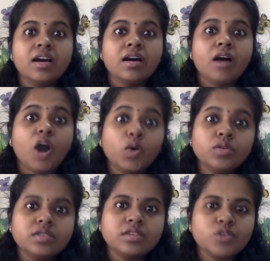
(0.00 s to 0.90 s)

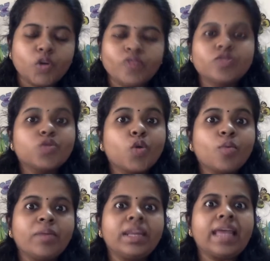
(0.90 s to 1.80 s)
houses of so
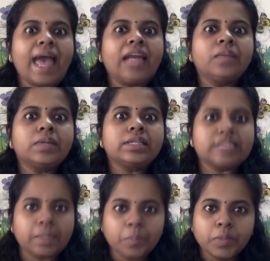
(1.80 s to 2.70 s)
many animals
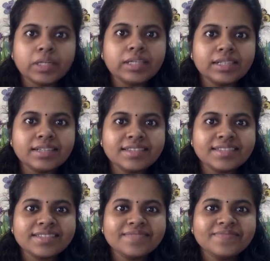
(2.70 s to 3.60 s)
and birds.
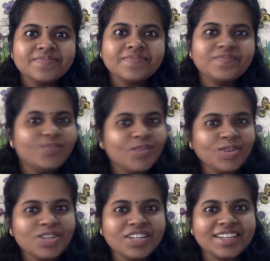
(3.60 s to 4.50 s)
No,
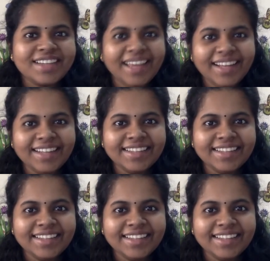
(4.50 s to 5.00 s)
children?